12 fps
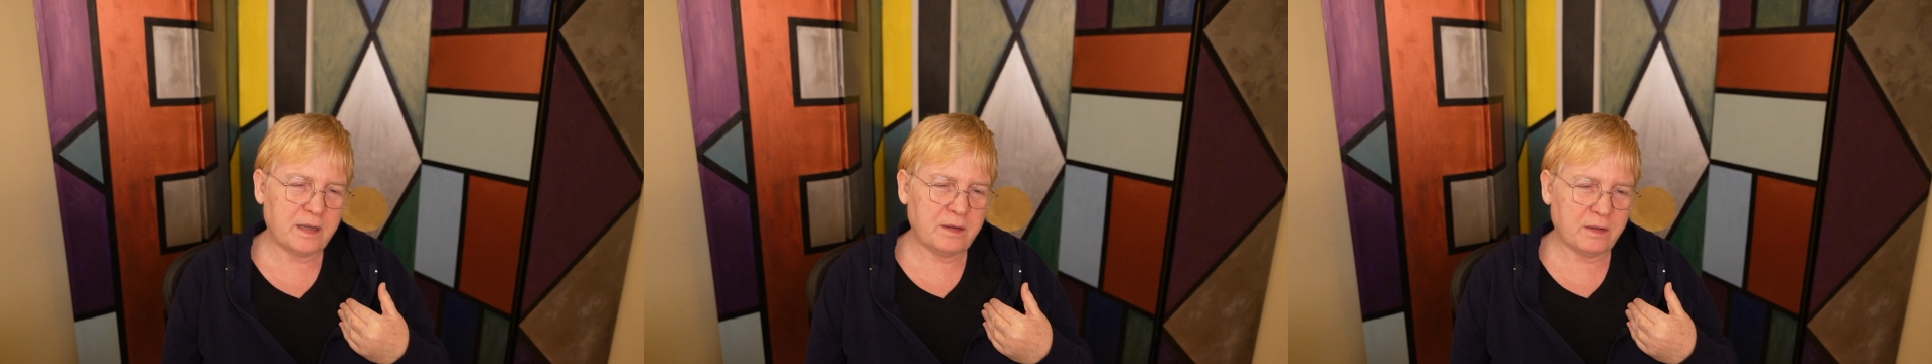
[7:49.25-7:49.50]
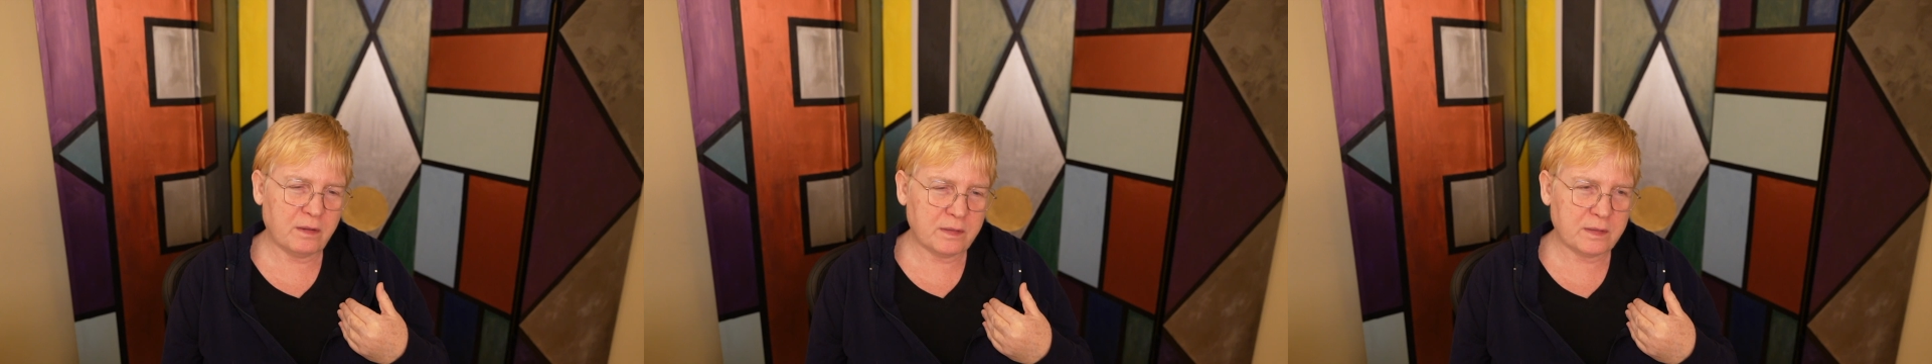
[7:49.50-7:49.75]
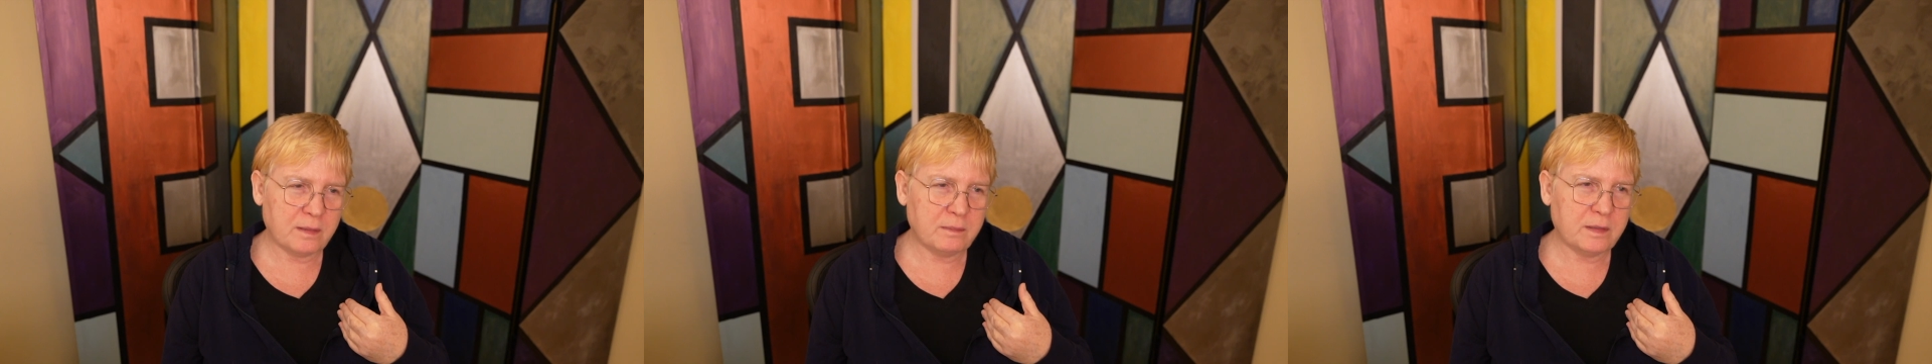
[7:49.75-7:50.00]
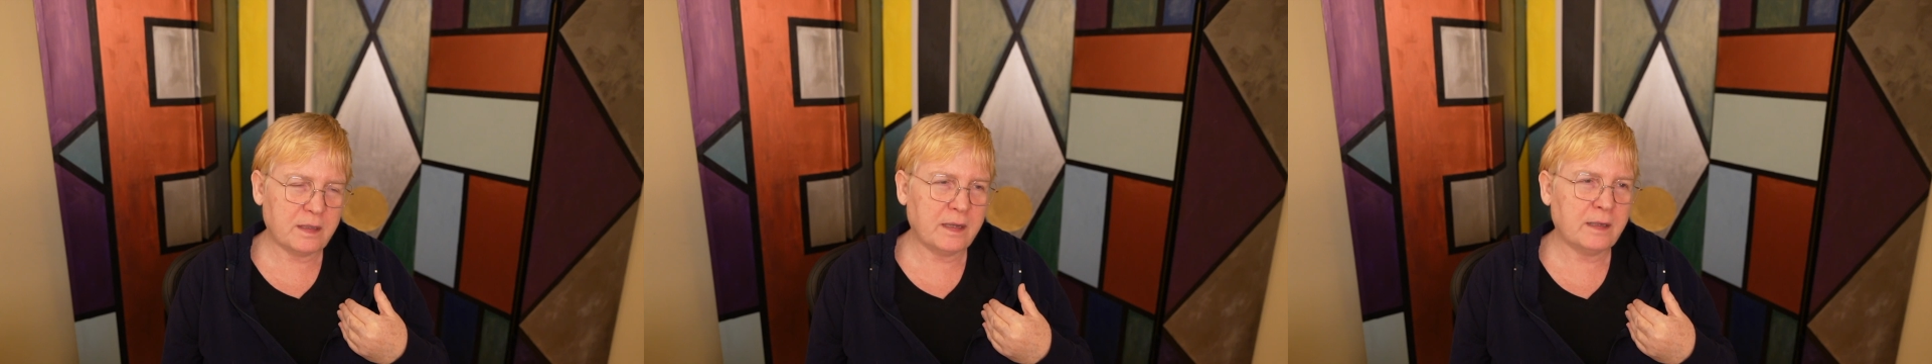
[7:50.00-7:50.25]
you know
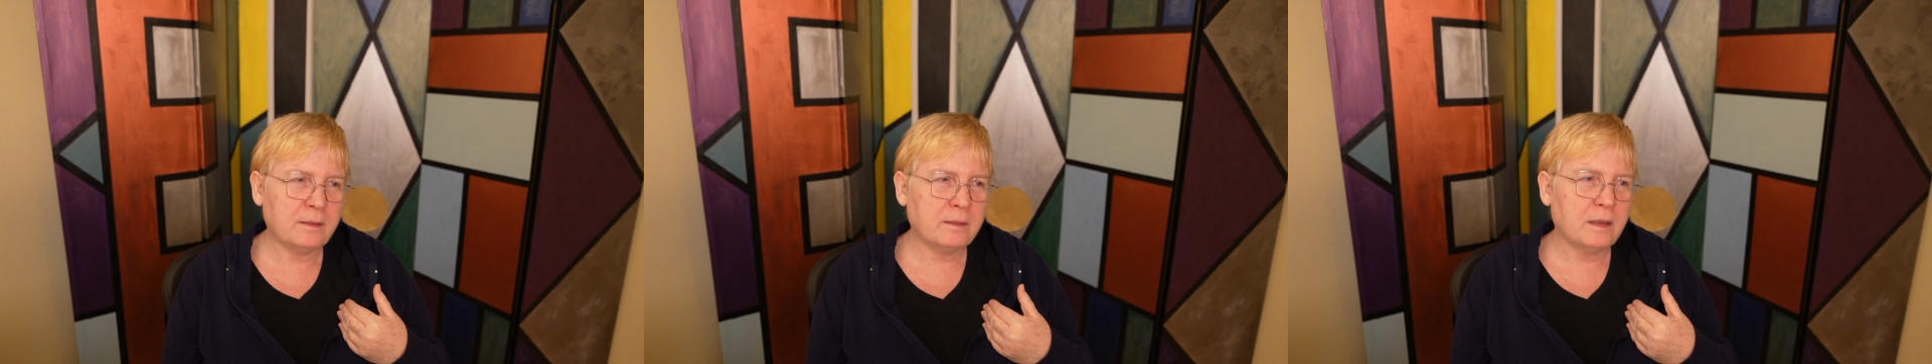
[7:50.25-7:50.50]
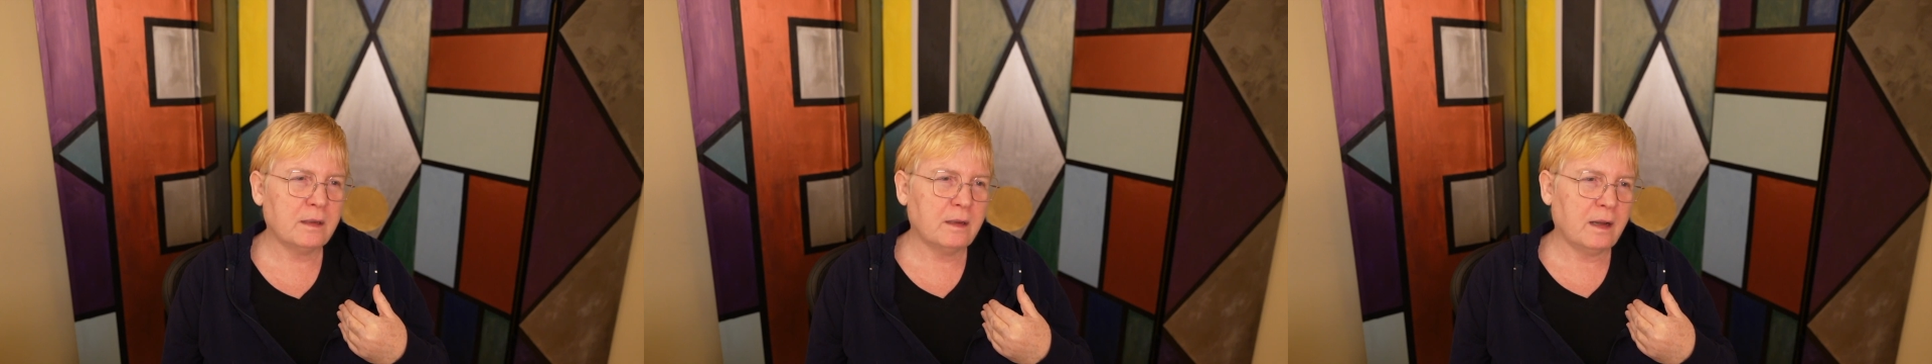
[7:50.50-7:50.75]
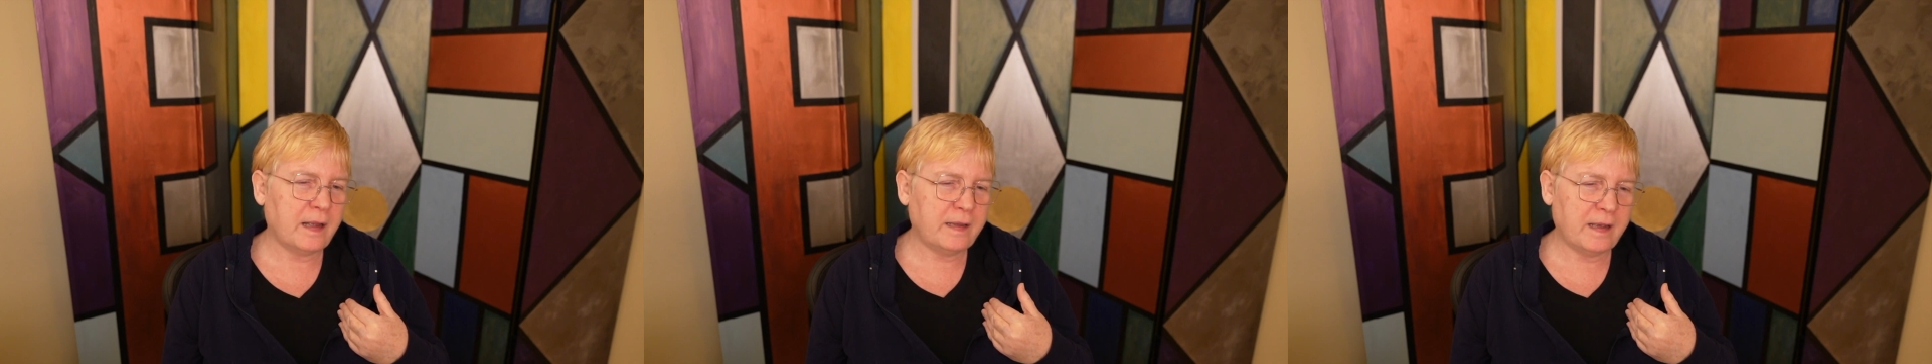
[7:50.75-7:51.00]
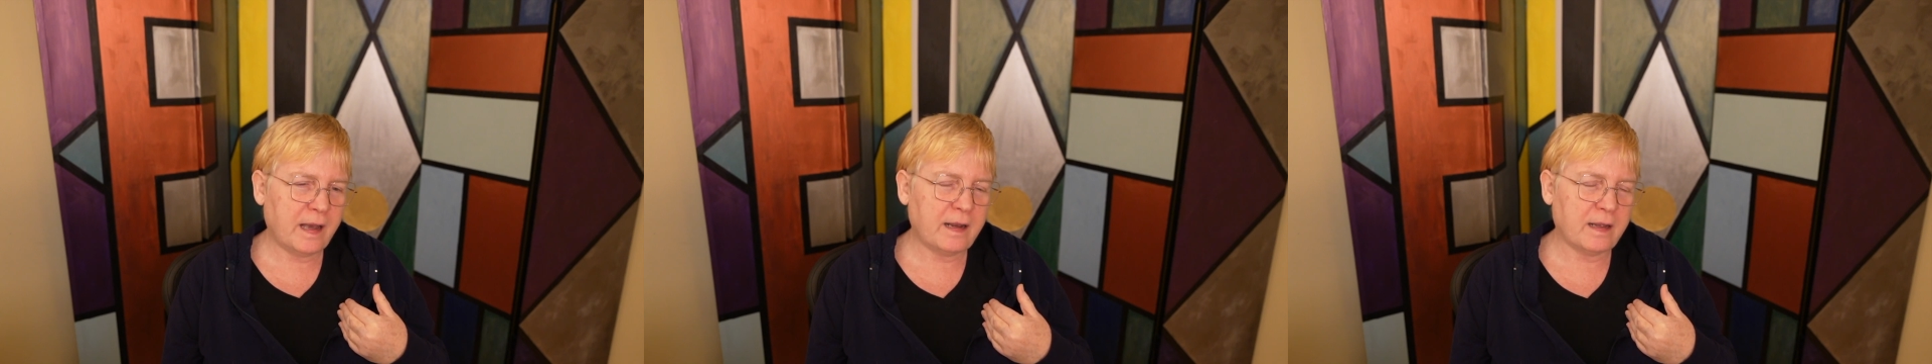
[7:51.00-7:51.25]
something? I
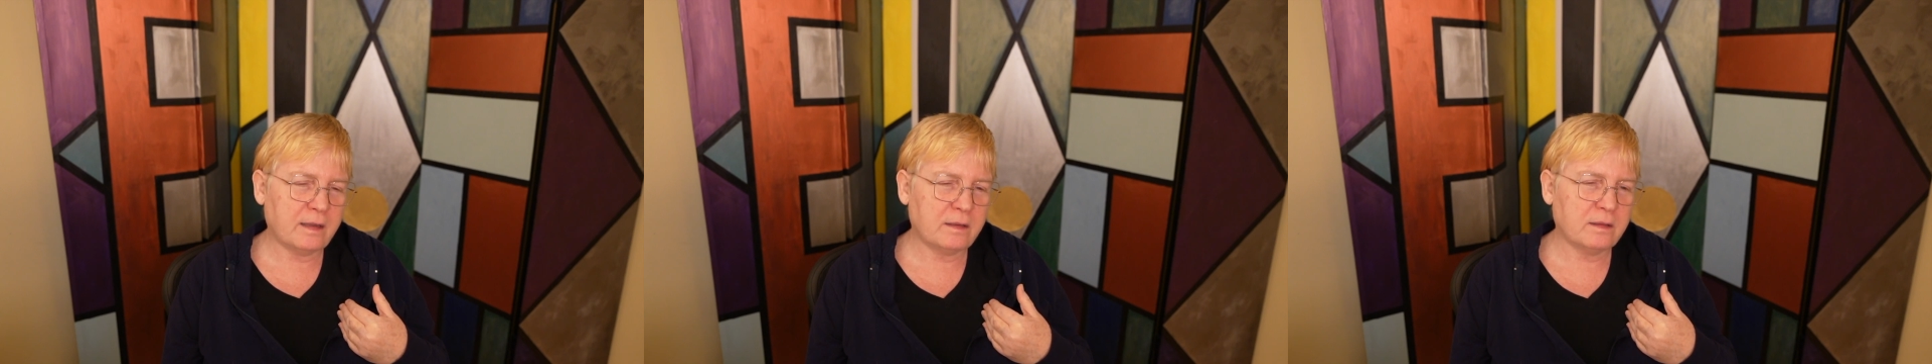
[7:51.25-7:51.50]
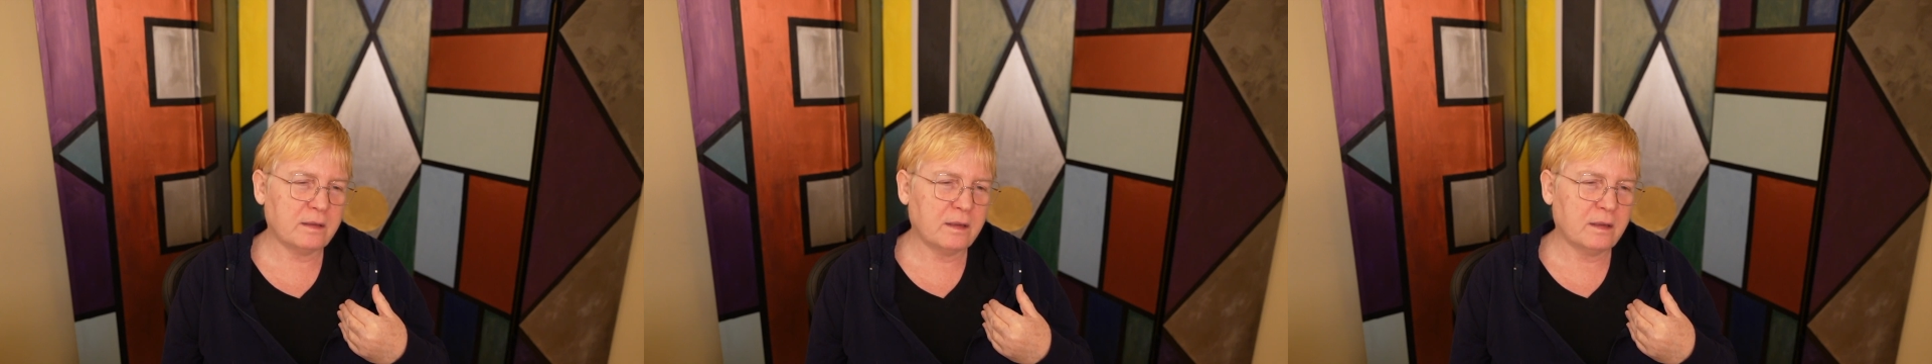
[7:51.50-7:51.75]
get it.